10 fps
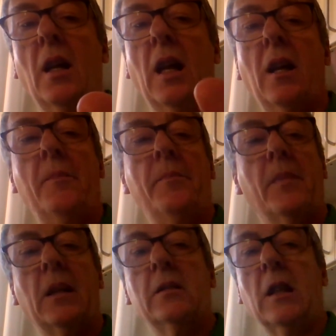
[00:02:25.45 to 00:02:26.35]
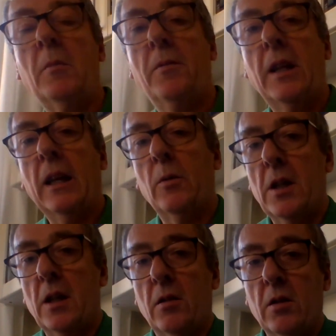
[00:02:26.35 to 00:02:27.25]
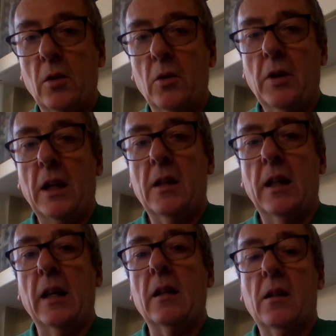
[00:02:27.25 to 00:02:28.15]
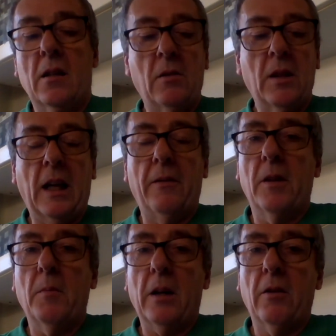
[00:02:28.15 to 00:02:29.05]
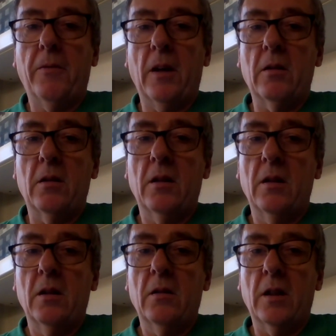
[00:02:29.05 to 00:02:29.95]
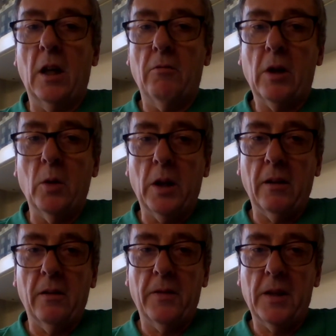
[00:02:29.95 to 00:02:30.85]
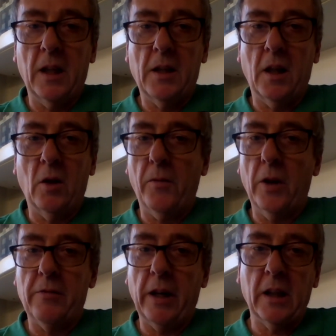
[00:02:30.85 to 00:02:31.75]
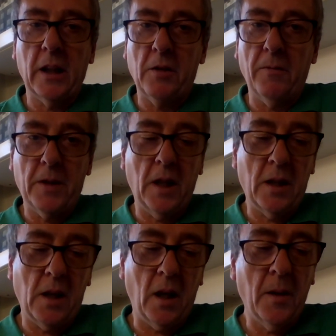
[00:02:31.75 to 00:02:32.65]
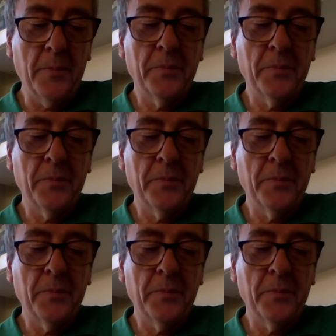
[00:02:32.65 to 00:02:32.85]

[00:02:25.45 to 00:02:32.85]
Some of the languages on Google Translate don't have the microphone, recording facility or voice recognition facility.